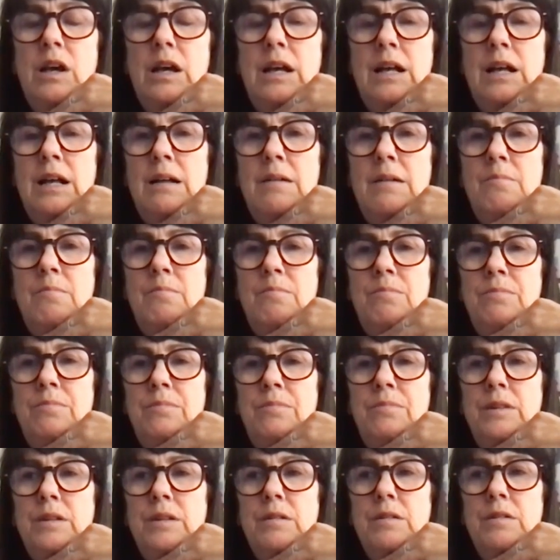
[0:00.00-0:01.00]

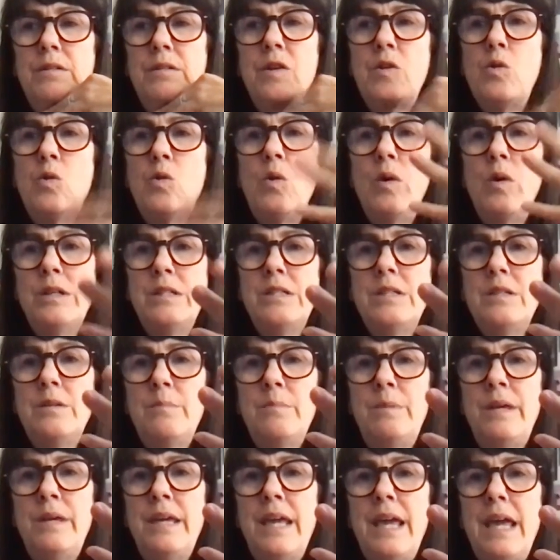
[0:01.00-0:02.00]
they're going to
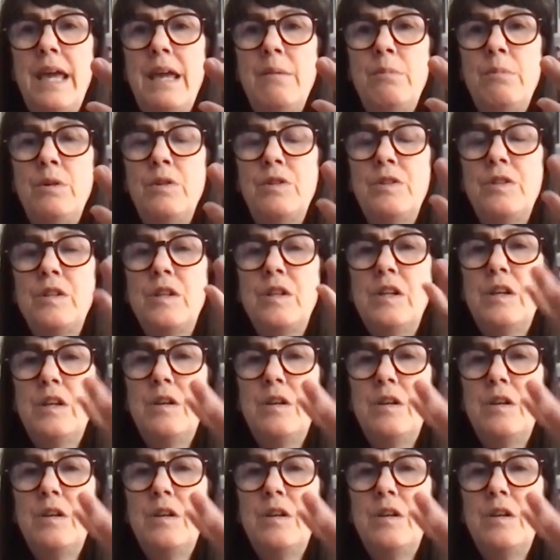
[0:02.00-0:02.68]
be able to